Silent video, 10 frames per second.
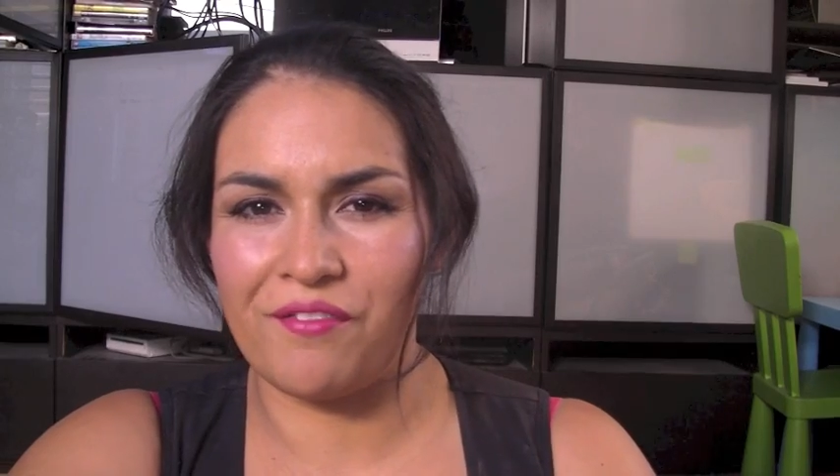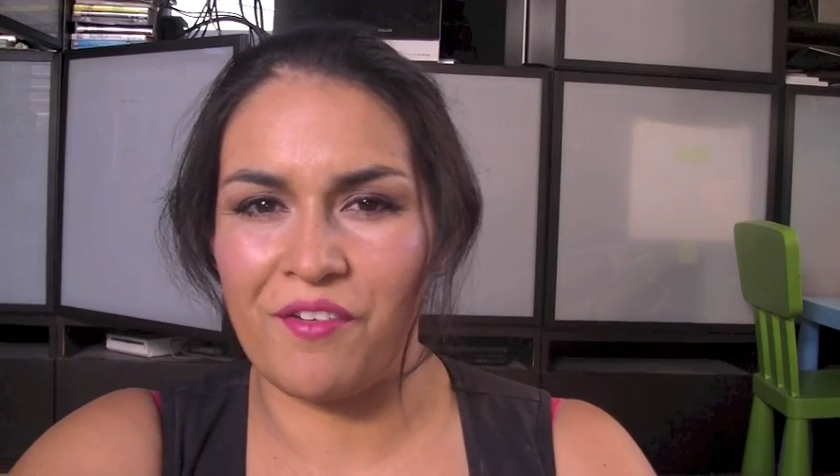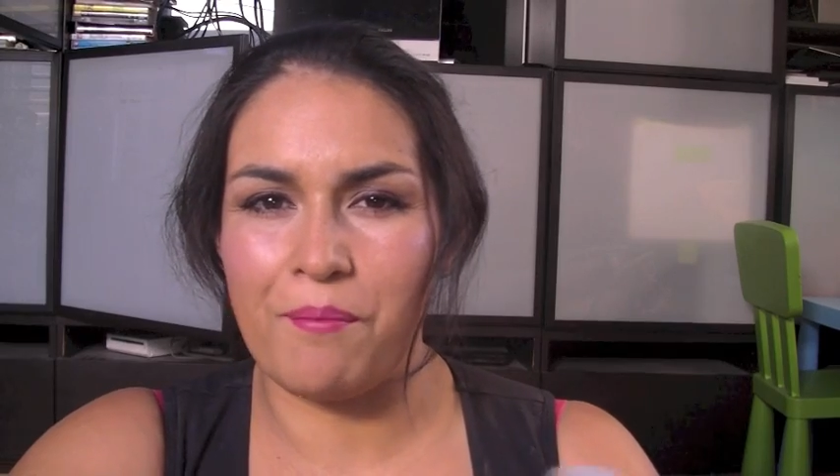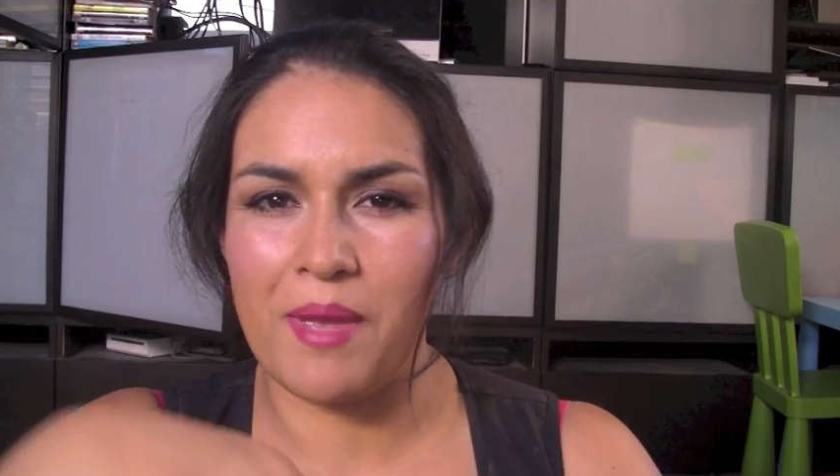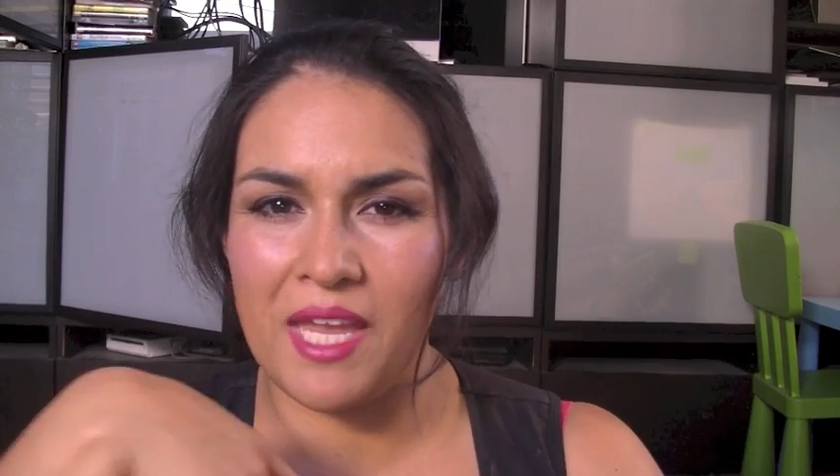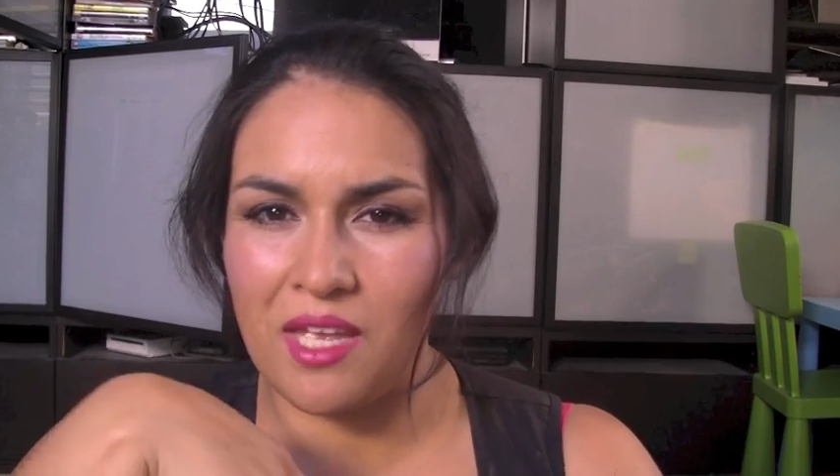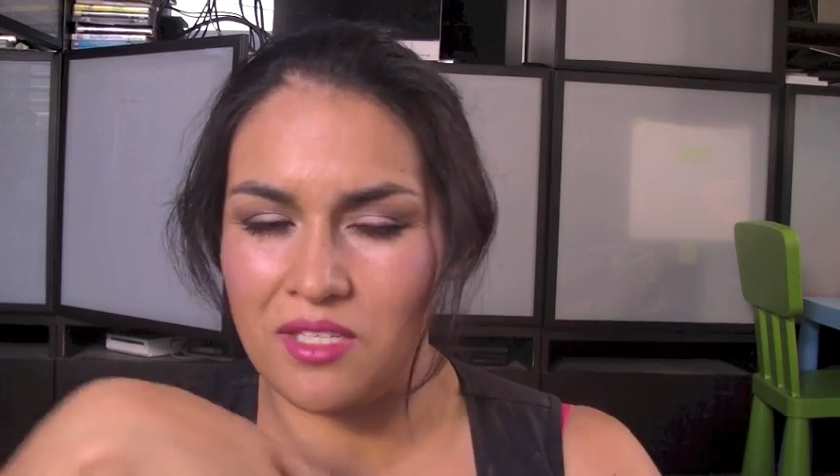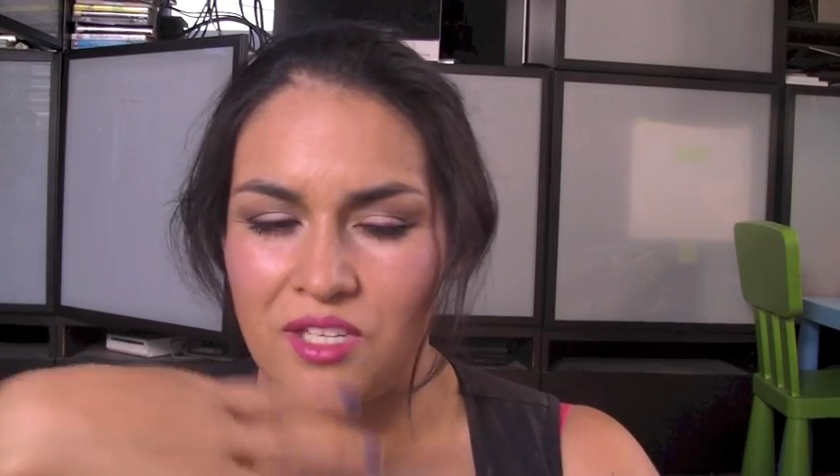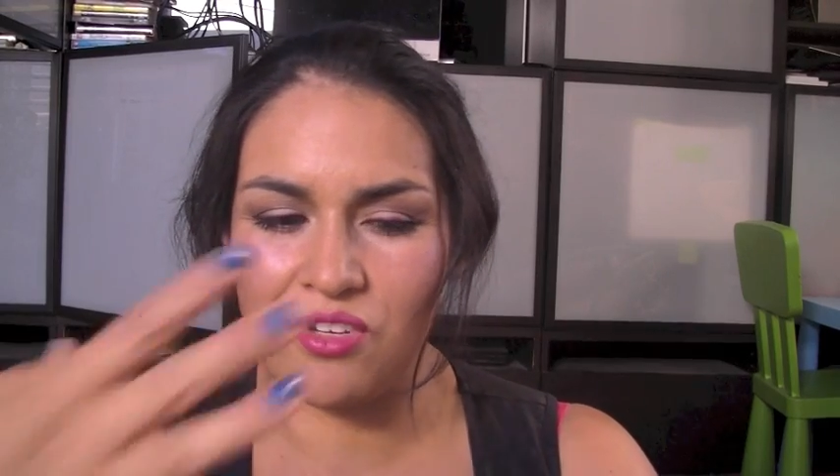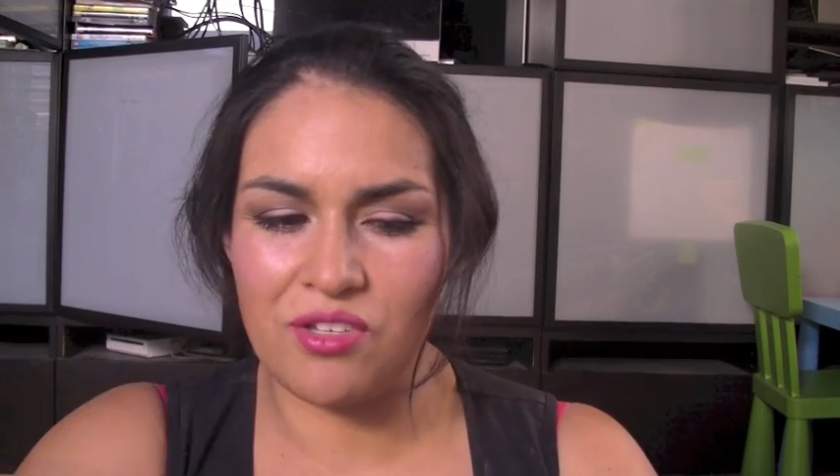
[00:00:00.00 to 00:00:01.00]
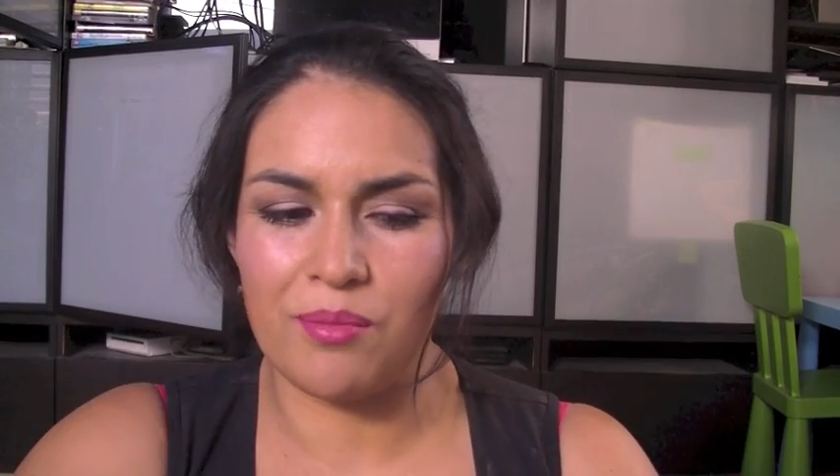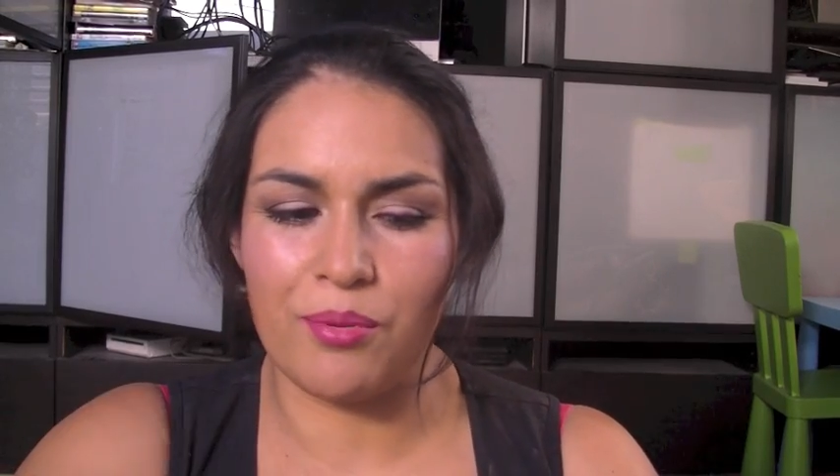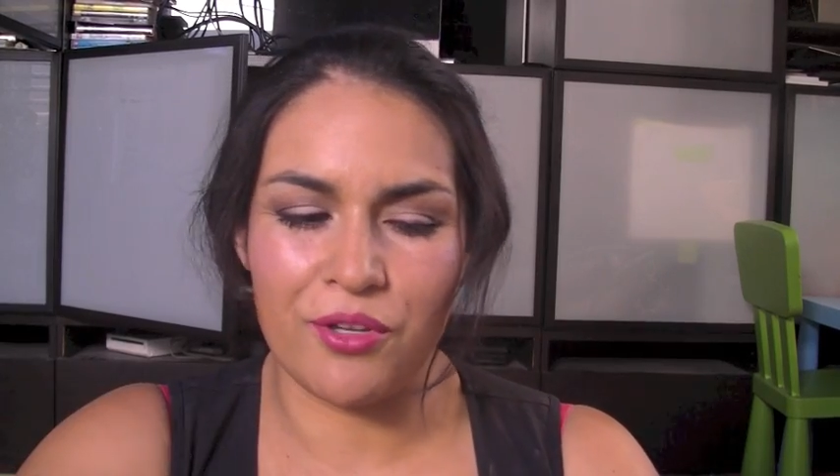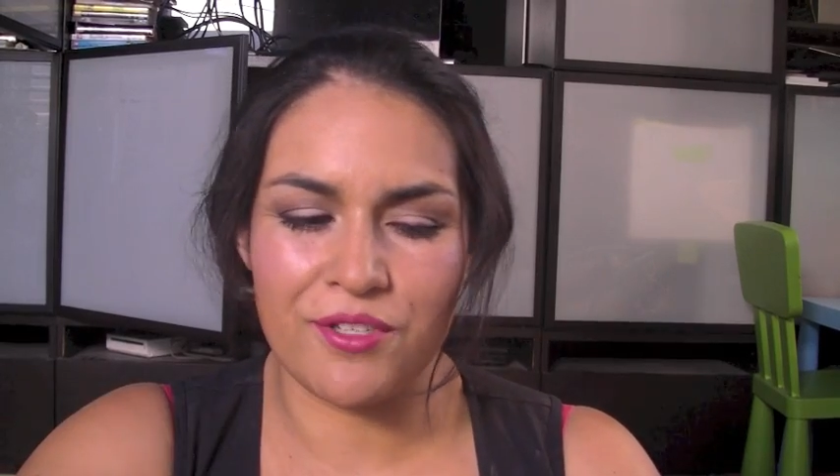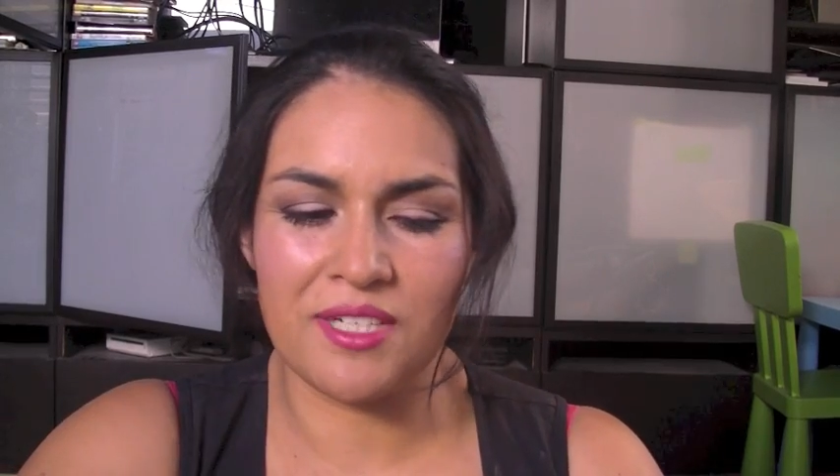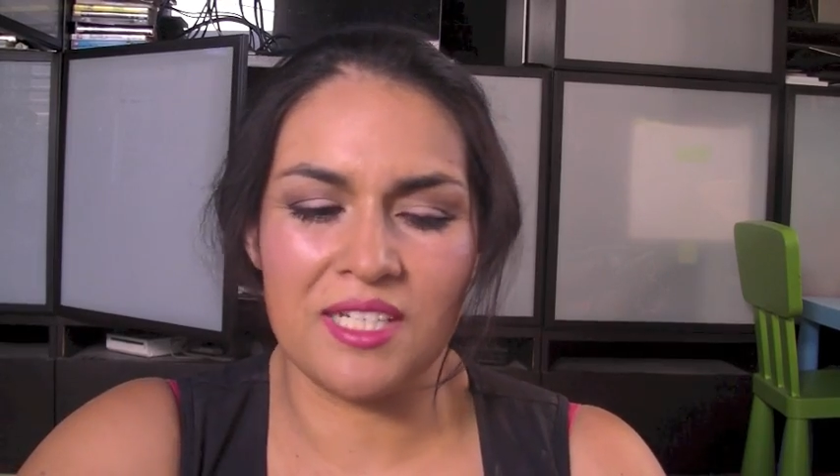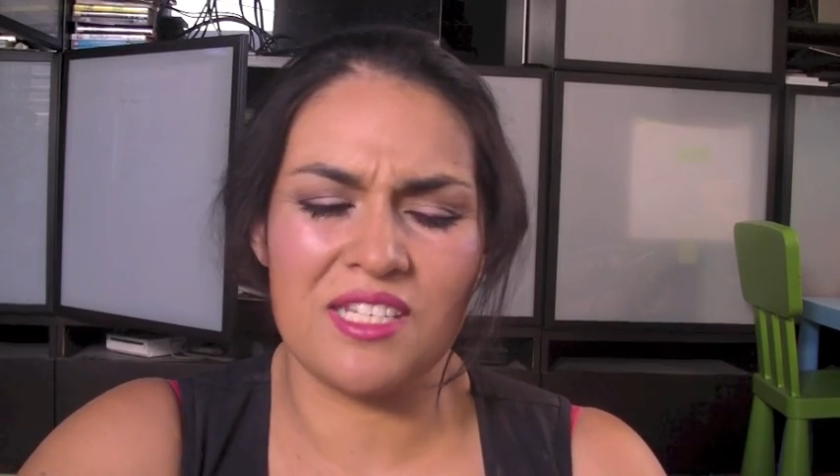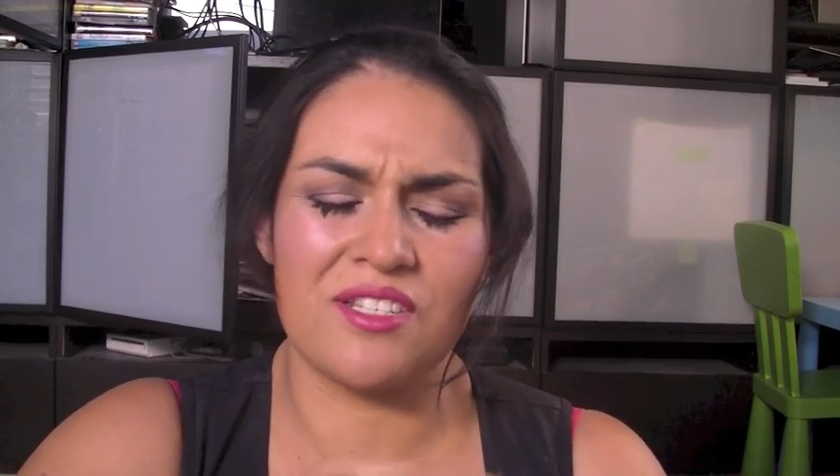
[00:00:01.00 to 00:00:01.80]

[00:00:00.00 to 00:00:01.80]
for me as a user personally.